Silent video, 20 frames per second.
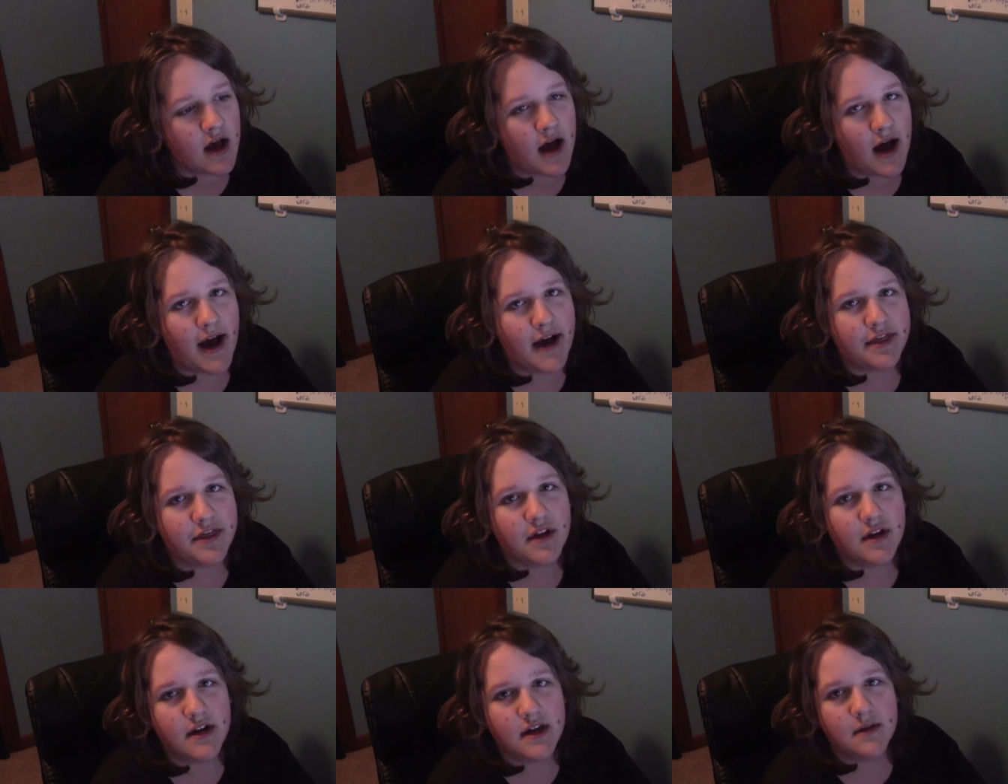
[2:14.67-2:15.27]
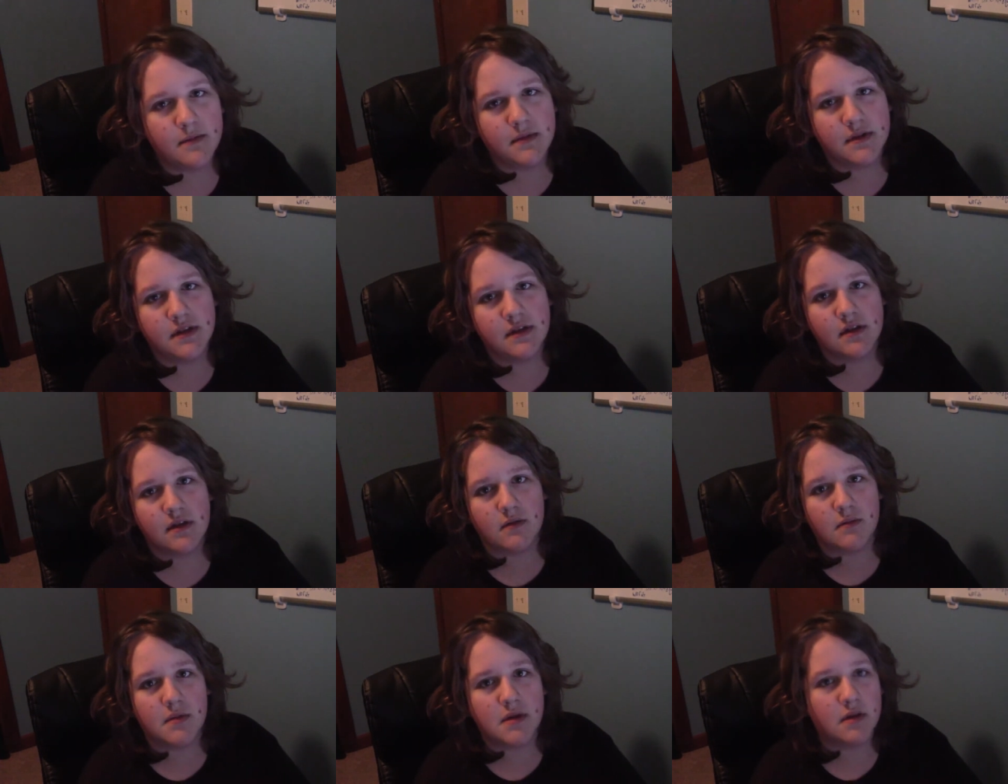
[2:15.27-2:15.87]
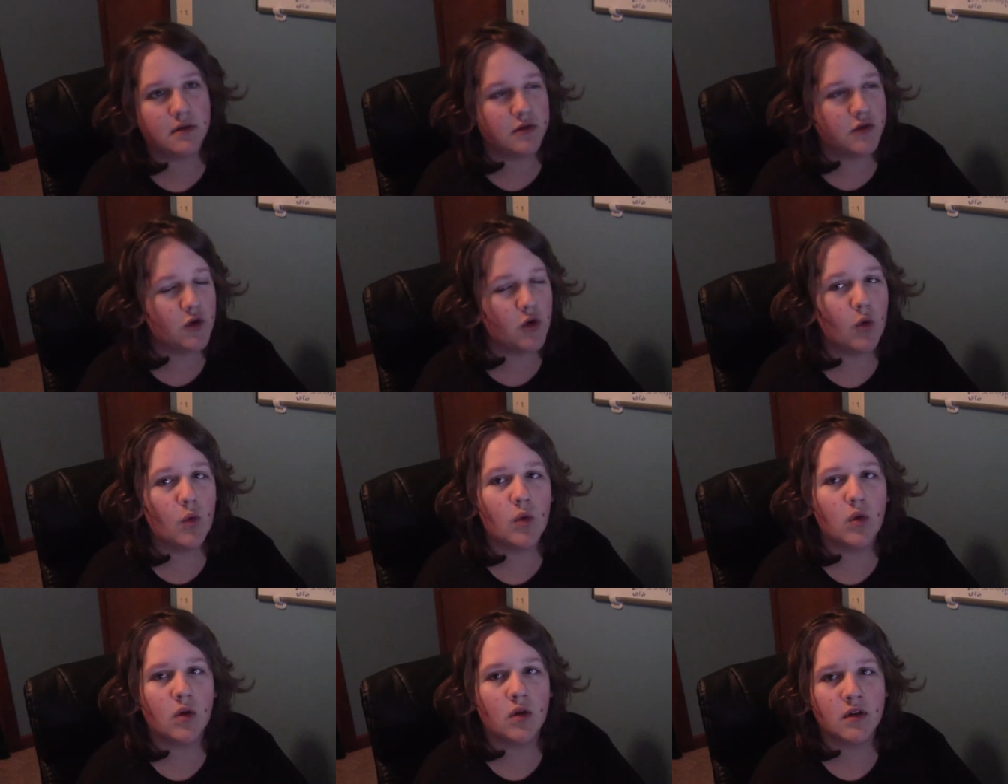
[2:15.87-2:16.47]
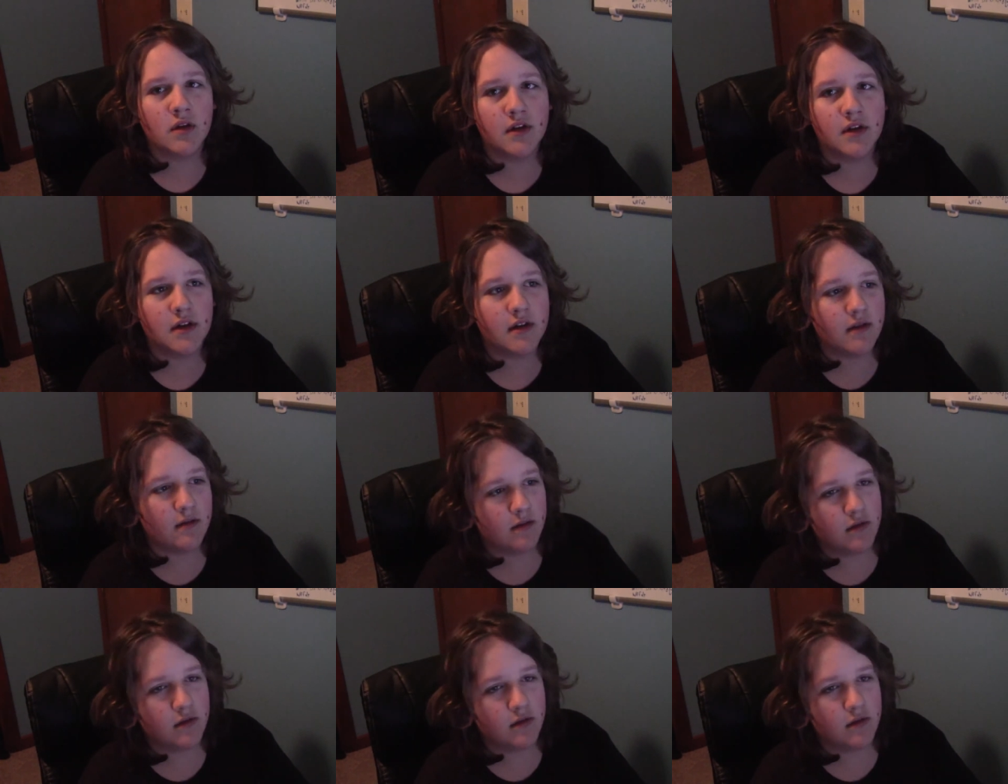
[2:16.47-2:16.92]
I thought he was a real tool. You know.